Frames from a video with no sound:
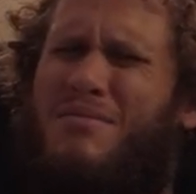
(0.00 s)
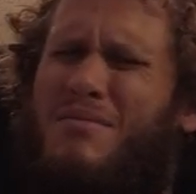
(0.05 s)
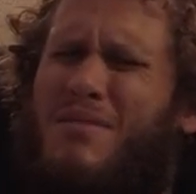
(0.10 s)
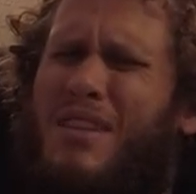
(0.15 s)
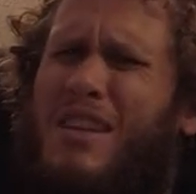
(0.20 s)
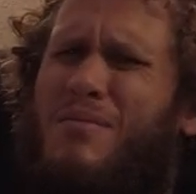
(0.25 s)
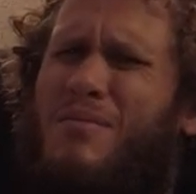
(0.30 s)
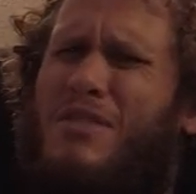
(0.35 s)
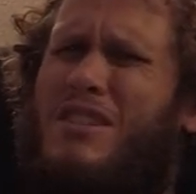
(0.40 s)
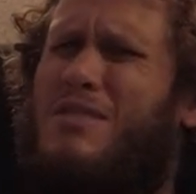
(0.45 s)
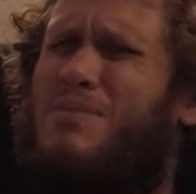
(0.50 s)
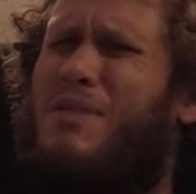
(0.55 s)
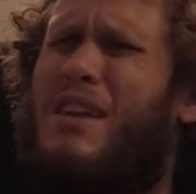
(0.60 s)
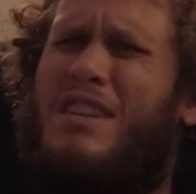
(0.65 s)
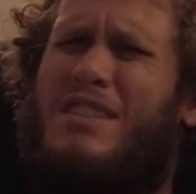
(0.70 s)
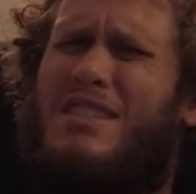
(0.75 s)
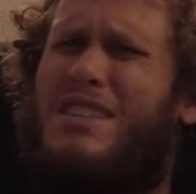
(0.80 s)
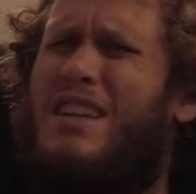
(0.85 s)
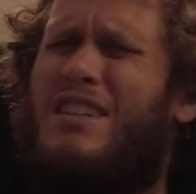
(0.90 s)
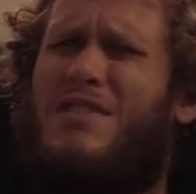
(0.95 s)
It just
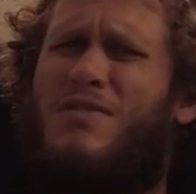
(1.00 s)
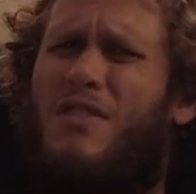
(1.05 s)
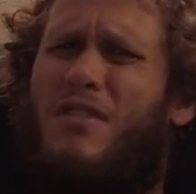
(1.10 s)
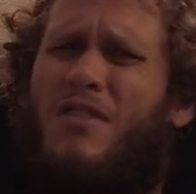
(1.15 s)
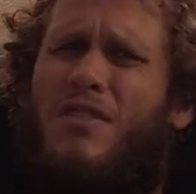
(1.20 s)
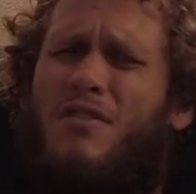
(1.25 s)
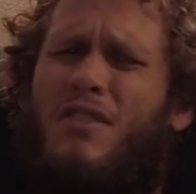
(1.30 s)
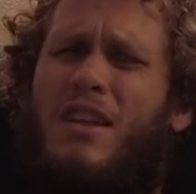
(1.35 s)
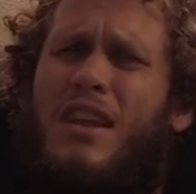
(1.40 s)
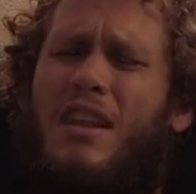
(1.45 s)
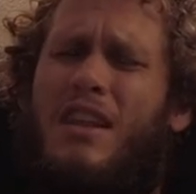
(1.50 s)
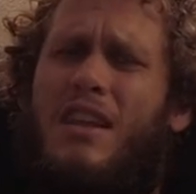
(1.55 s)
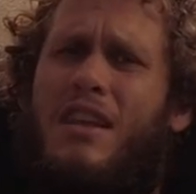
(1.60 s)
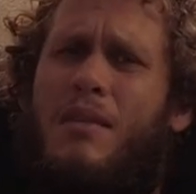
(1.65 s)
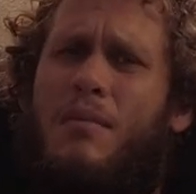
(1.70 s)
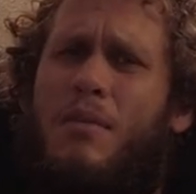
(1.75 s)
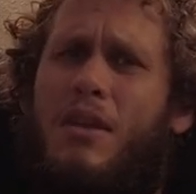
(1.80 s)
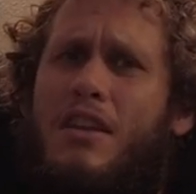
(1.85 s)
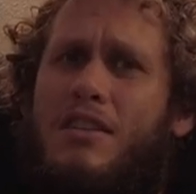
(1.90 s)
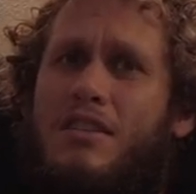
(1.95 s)
makes sense for
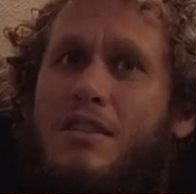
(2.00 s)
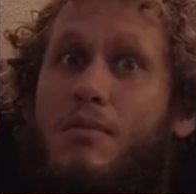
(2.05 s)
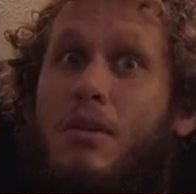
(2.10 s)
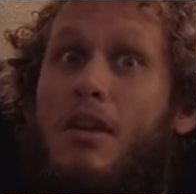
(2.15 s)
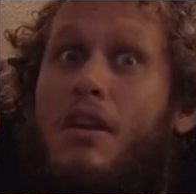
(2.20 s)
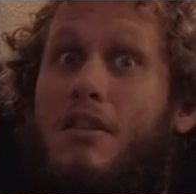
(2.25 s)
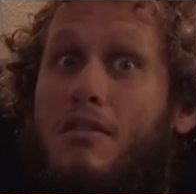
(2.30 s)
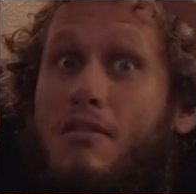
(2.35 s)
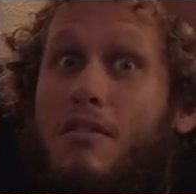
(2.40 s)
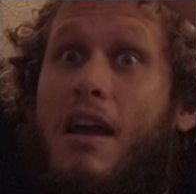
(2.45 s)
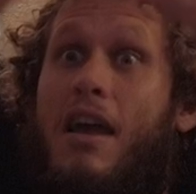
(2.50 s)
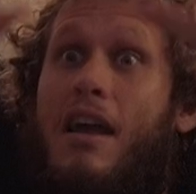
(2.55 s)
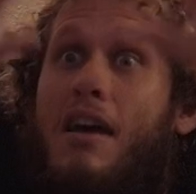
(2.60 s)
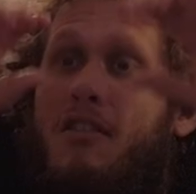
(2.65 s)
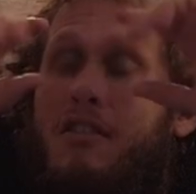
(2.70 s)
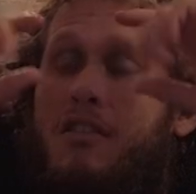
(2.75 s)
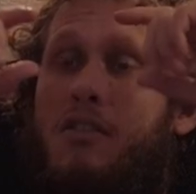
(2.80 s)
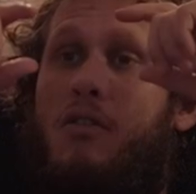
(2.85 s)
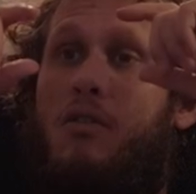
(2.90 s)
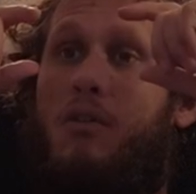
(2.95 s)
3D because then we can try
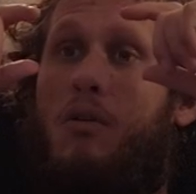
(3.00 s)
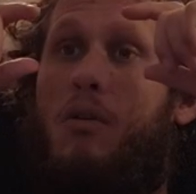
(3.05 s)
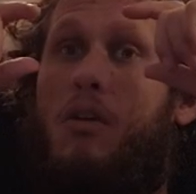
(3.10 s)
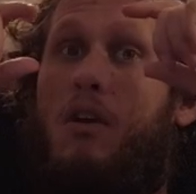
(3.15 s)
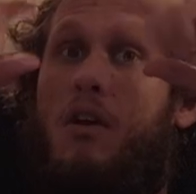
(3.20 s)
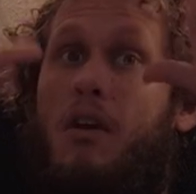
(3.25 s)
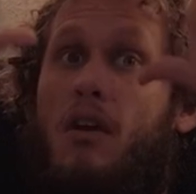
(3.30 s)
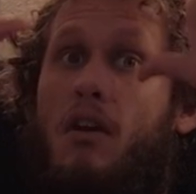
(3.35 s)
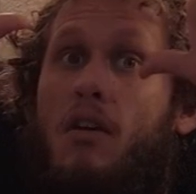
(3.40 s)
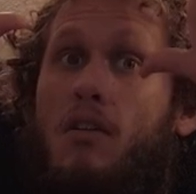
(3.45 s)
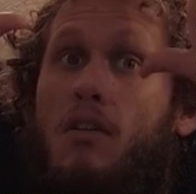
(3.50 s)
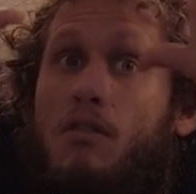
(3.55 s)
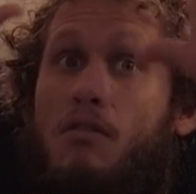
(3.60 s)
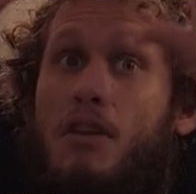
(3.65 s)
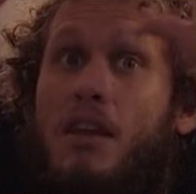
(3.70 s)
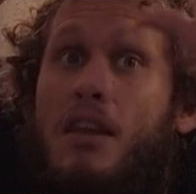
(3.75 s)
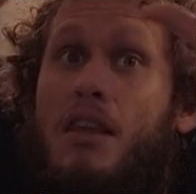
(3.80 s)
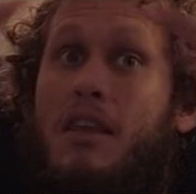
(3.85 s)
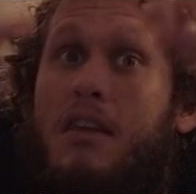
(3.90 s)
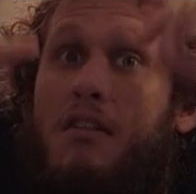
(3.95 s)
out new
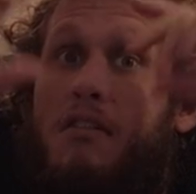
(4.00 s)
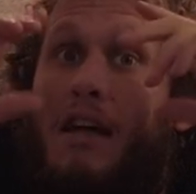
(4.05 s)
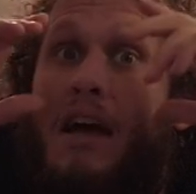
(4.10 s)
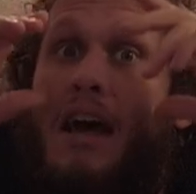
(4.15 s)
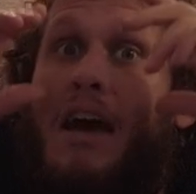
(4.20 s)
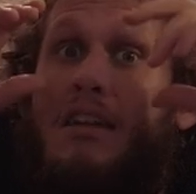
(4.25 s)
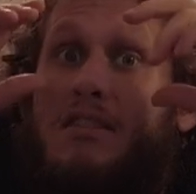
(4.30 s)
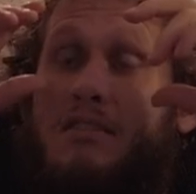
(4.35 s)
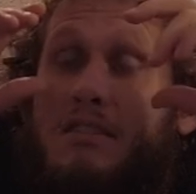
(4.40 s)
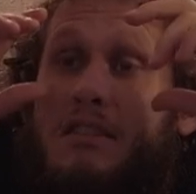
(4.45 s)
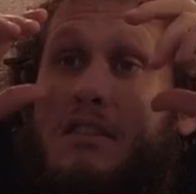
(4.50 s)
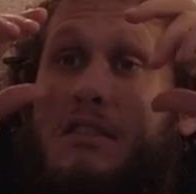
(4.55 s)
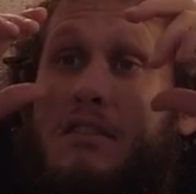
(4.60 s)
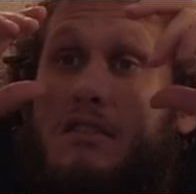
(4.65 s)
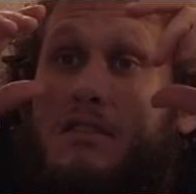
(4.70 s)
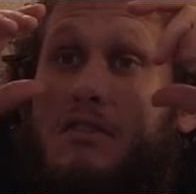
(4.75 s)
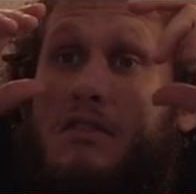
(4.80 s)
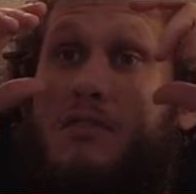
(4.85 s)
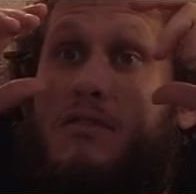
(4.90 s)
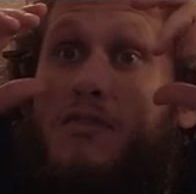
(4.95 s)
3D
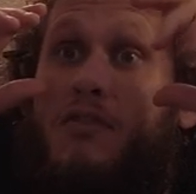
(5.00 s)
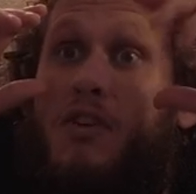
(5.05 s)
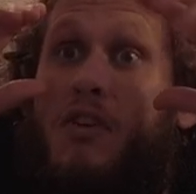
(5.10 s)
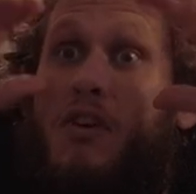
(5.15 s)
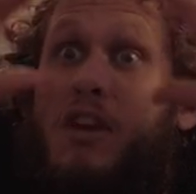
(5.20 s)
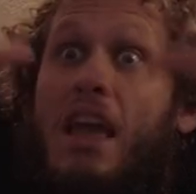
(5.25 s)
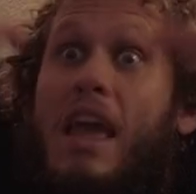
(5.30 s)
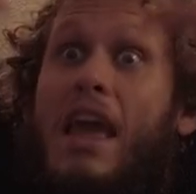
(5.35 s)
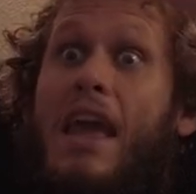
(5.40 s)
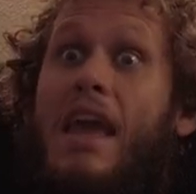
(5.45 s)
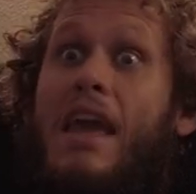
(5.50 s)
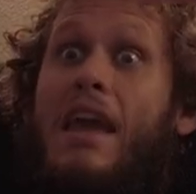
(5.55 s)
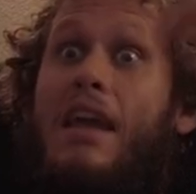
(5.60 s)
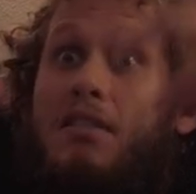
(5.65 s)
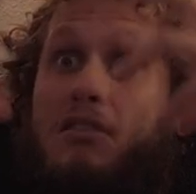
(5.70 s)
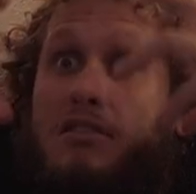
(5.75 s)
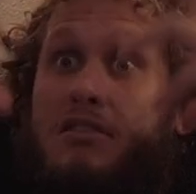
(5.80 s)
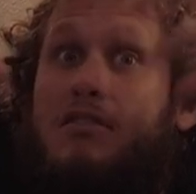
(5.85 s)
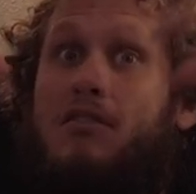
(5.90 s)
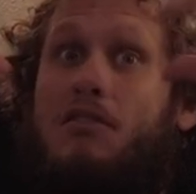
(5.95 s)
glasses for
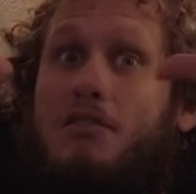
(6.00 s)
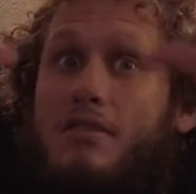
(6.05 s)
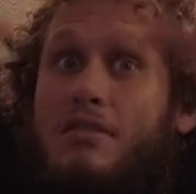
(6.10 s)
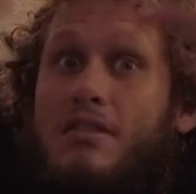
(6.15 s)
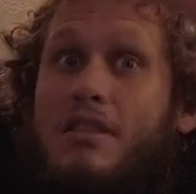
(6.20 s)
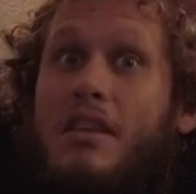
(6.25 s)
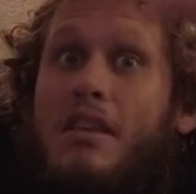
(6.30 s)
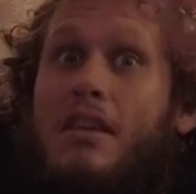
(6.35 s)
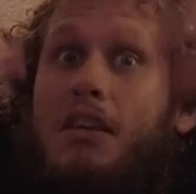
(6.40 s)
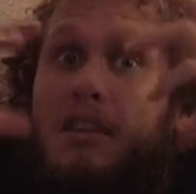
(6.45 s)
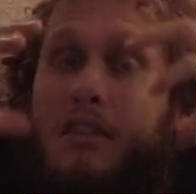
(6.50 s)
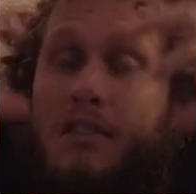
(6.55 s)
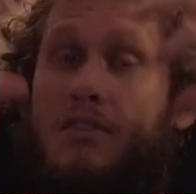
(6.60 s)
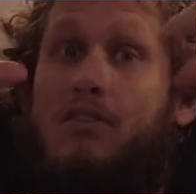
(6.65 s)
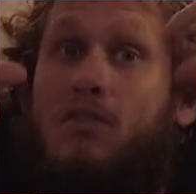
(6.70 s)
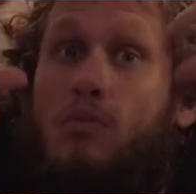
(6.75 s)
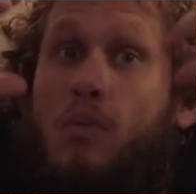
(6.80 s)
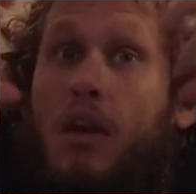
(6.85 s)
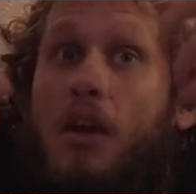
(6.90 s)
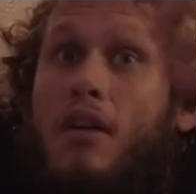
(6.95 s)
enhanced
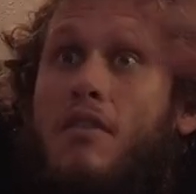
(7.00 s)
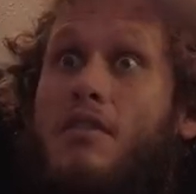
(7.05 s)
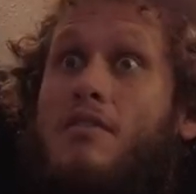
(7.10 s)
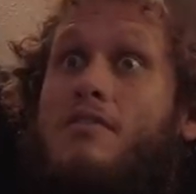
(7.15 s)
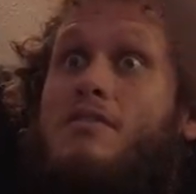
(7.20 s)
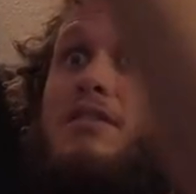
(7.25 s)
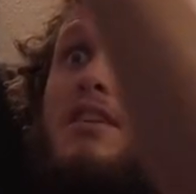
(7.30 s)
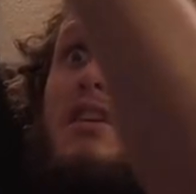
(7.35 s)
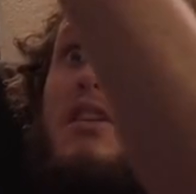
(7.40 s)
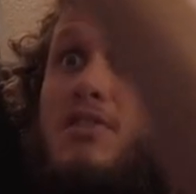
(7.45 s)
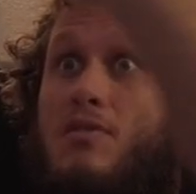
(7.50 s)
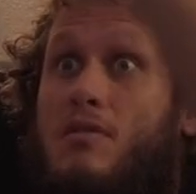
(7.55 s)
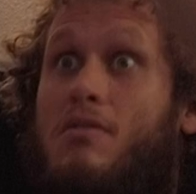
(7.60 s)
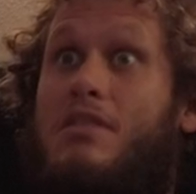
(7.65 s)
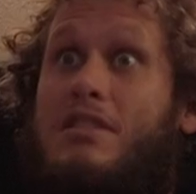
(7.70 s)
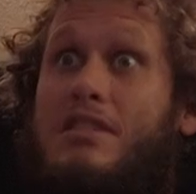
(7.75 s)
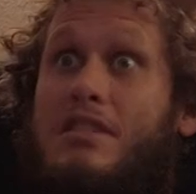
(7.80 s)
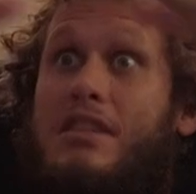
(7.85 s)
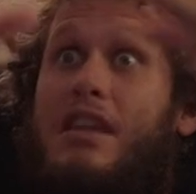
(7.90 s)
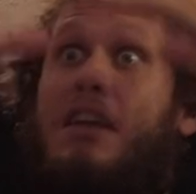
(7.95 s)
scenes where those things
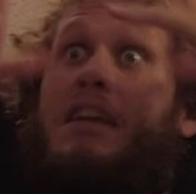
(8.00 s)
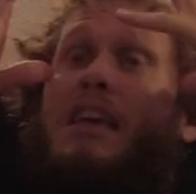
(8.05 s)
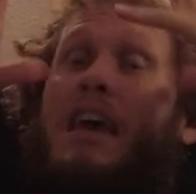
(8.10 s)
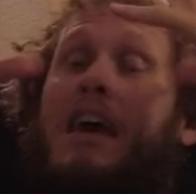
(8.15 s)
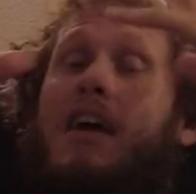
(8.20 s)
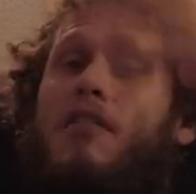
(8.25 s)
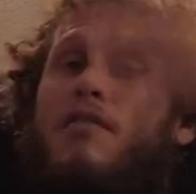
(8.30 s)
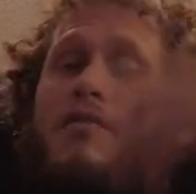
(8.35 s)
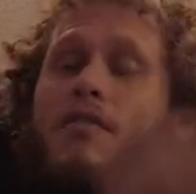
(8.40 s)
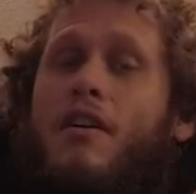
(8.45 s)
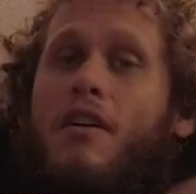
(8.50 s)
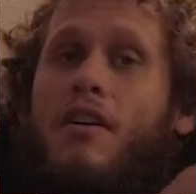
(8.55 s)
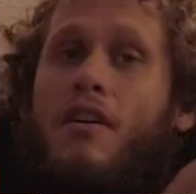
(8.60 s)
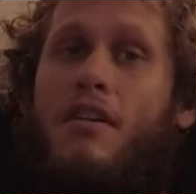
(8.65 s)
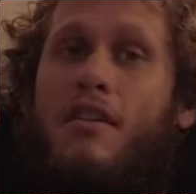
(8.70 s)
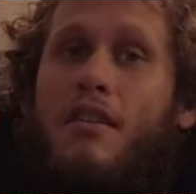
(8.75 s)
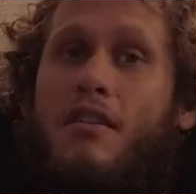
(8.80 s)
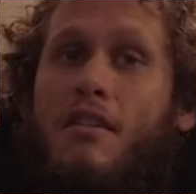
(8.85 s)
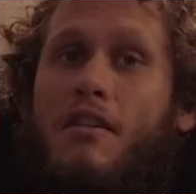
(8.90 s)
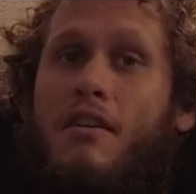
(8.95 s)
really stick out far,
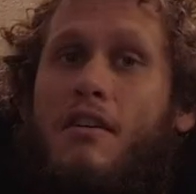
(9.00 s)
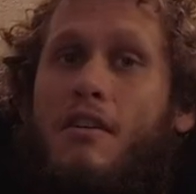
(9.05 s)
